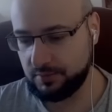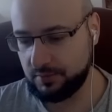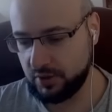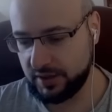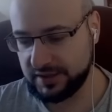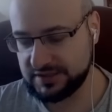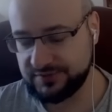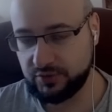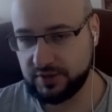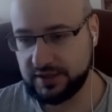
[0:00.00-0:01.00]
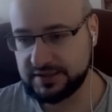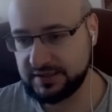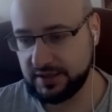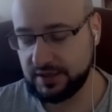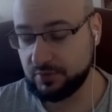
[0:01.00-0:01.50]
I'm gonna cast for you
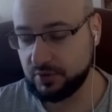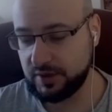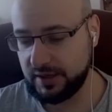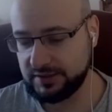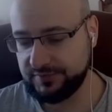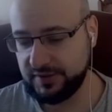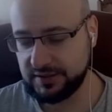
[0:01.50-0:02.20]
Landslide, I'm gonna activate